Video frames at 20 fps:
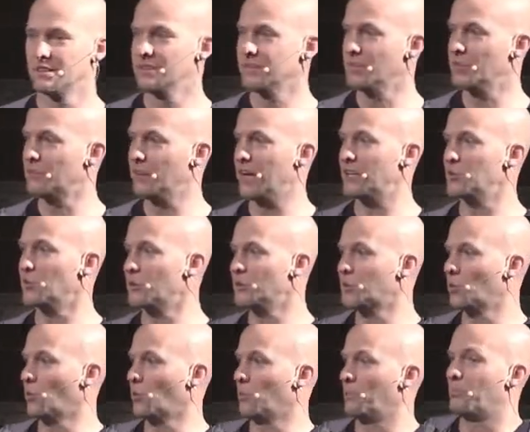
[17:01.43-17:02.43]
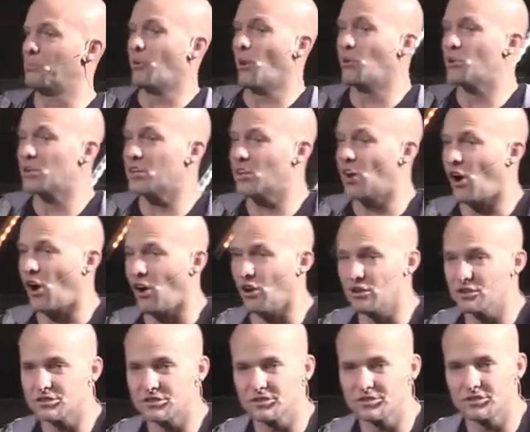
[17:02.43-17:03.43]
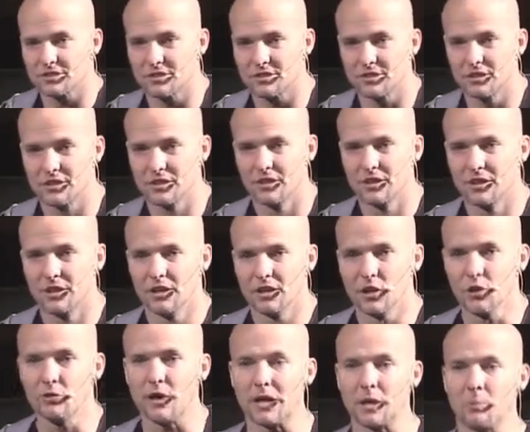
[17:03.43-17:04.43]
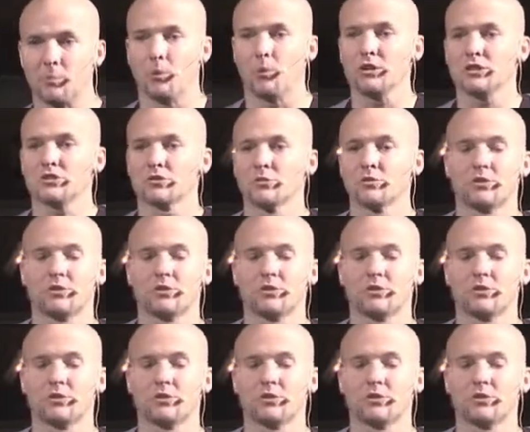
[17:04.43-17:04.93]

You've had to endure broken hearts. You've had to push through